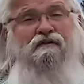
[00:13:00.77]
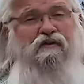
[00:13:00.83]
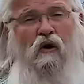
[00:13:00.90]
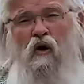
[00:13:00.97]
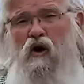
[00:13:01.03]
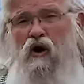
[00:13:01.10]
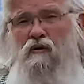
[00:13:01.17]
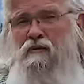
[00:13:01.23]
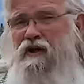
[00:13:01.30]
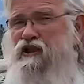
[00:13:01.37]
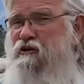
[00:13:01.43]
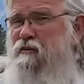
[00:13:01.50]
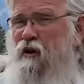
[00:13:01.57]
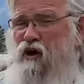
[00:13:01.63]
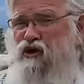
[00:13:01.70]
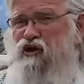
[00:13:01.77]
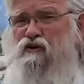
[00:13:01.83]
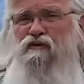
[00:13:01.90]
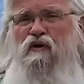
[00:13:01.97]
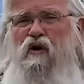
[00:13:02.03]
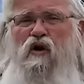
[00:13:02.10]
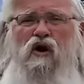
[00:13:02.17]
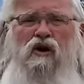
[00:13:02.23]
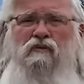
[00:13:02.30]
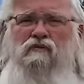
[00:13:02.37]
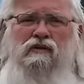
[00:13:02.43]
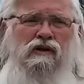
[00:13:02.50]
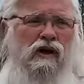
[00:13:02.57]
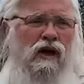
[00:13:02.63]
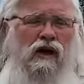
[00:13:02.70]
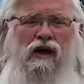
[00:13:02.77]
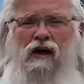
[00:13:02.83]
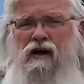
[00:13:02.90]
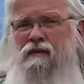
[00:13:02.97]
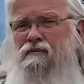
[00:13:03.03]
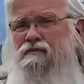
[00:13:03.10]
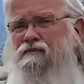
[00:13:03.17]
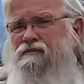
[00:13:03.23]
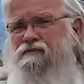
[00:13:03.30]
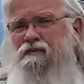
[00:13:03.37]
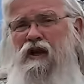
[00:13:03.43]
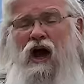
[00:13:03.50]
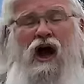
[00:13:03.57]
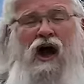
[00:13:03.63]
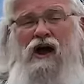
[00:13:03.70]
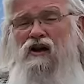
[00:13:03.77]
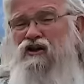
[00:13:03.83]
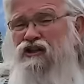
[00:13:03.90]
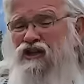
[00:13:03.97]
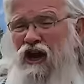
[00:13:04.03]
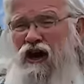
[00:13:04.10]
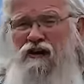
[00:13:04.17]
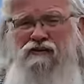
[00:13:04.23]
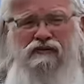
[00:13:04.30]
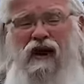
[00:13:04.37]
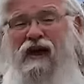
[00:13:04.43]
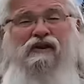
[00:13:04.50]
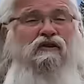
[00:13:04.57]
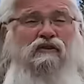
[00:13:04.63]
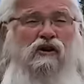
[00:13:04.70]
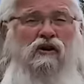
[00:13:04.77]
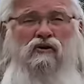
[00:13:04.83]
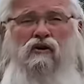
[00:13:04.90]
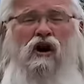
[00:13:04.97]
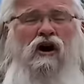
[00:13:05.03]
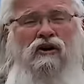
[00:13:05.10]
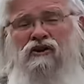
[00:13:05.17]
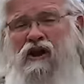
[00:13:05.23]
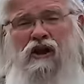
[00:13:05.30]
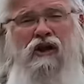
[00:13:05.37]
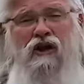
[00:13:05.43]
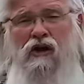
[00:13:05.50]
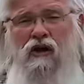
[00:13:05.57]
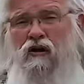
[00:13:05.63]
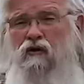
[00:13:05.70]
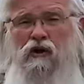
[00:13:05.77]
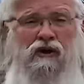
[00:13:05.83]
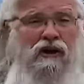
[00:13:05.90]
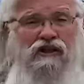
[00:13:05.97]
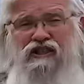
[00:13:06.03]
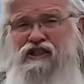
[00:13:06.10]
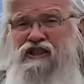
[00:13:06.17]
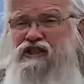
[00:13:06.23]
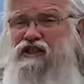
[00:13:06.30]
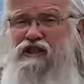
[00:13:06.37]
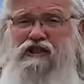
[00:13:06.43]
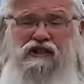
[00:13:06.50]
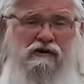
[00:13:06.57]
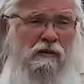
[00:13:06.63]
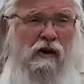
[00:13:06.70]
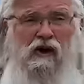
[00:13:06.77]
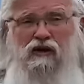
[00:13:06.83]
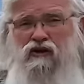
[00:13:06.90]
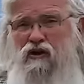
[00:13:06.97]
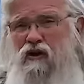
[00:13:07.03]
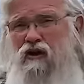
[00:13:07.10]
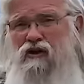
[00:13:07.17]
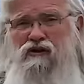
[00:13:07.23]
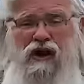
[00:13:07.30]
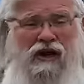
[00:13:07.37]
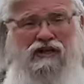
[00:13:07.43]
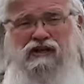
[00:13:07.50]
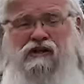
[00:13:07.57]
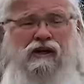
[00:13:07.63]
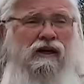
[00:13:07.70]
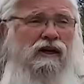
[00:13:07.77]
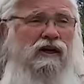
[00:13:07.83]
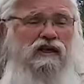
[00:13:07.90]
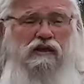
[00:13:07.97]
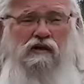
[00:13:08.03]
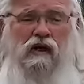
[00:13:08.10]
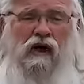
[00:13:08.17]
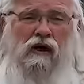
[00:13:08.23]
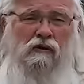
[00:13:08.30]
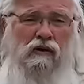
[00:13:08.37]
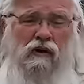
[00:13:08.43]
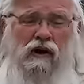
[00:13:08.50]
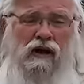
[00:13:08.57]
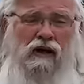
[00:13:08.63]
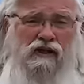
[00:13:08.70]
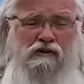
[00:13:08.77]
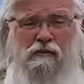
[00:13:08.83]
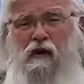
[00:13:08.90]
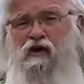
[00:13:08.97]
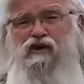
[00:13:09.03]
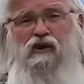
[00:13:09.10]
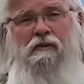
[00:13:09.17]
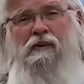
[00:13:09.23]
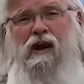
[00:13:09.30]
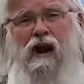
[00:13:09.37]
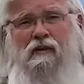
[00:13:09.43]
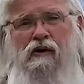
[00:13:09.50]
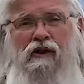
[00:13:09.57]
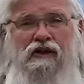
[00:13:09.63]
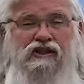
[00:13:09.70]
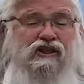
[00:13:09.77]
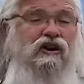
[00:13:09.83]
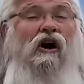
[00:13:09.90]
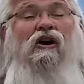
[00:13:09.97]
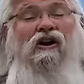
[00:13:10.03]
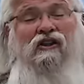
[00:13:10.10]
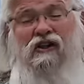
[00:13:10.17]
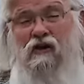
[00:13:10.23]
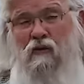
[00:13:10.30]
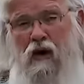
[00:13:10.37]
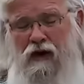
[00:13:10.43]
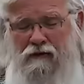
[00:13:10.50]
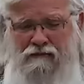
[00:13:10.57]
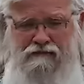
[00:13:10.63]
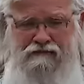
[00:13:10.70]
form, a spiritual form, higher self. I don't know. Call it religious, spiritual, not spiritual, but not religious. Call it anything you want.